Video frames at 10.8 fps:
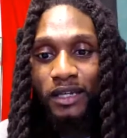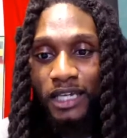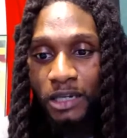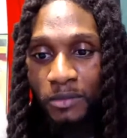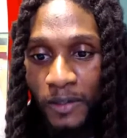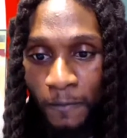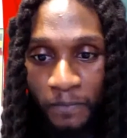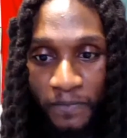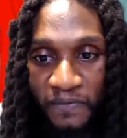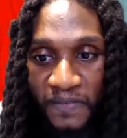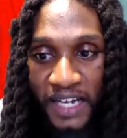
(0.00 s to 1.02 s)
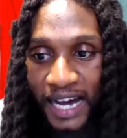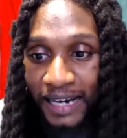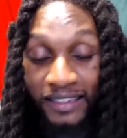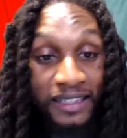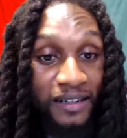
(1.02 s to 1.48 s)
the enemy.
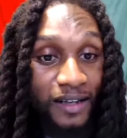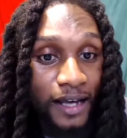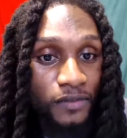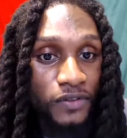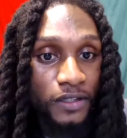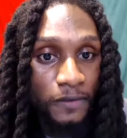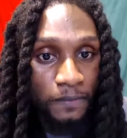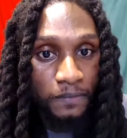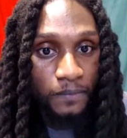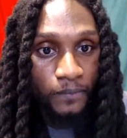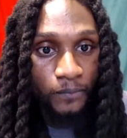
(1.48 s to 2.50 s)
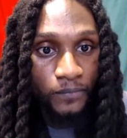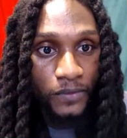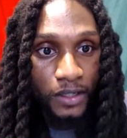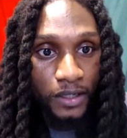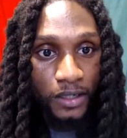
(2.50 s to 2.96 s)
I didn't did a lot of venting.
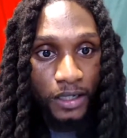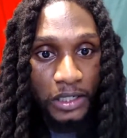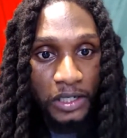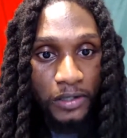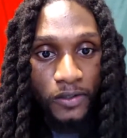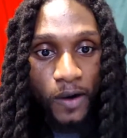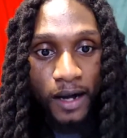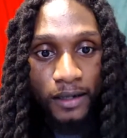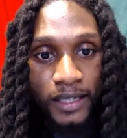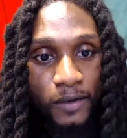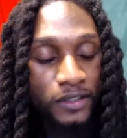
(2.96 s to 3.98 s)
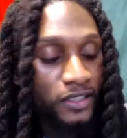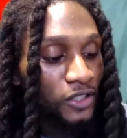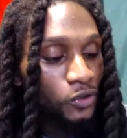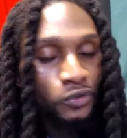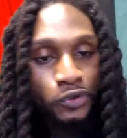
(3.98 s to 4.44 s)
So I
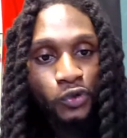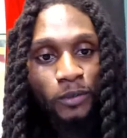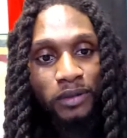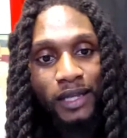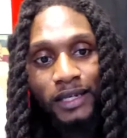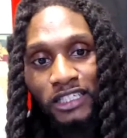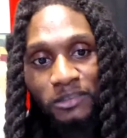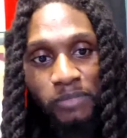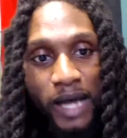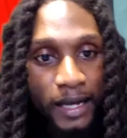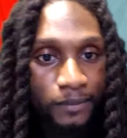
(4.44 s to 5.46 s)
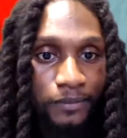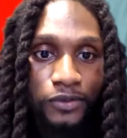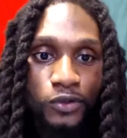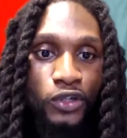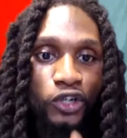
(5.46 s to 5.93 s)
guarantee you can play this back.
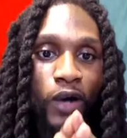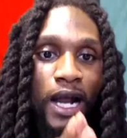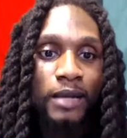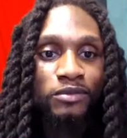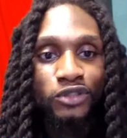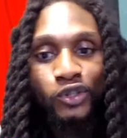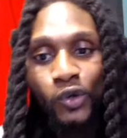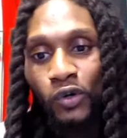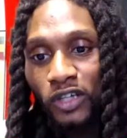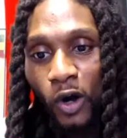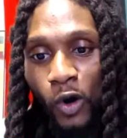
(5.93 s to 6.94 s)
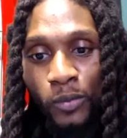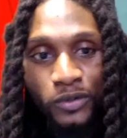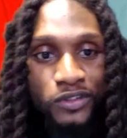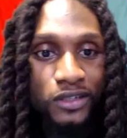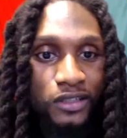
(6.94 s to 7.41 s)
You can grab some jewels. I hope
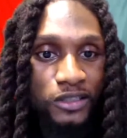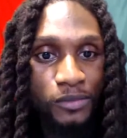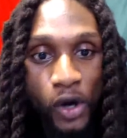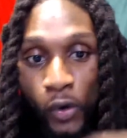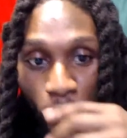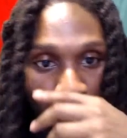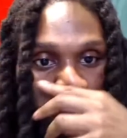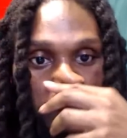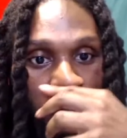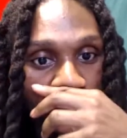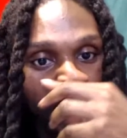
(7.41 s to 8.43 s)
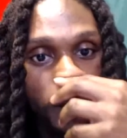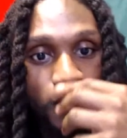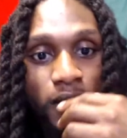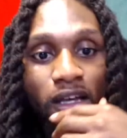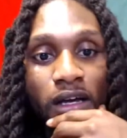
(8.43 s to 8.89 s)
you took some notes.
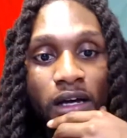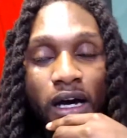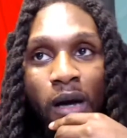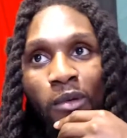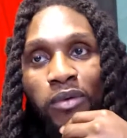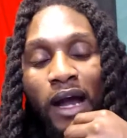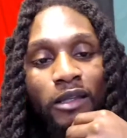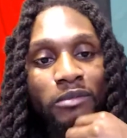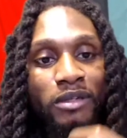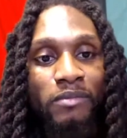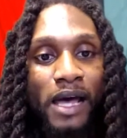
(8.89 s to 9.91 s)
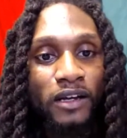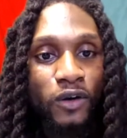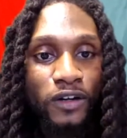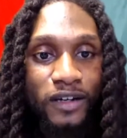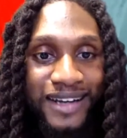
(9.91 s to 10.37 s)
I'm gonna probably be back
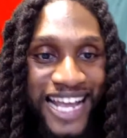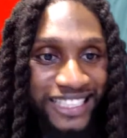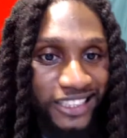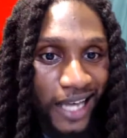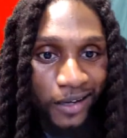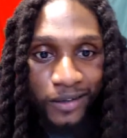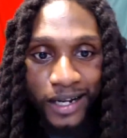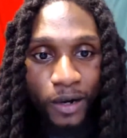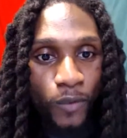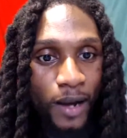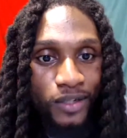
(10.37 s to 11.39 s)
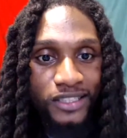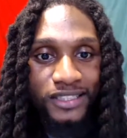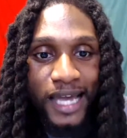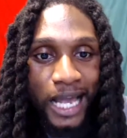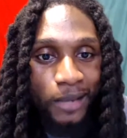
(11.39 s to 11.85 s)
on here next Saturday around the
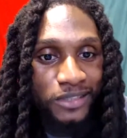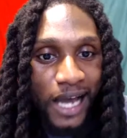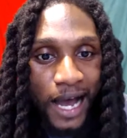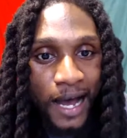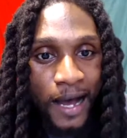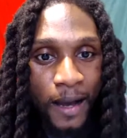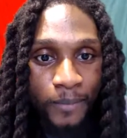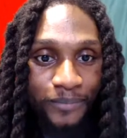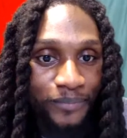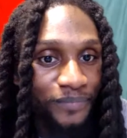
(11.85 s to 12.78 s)
same time.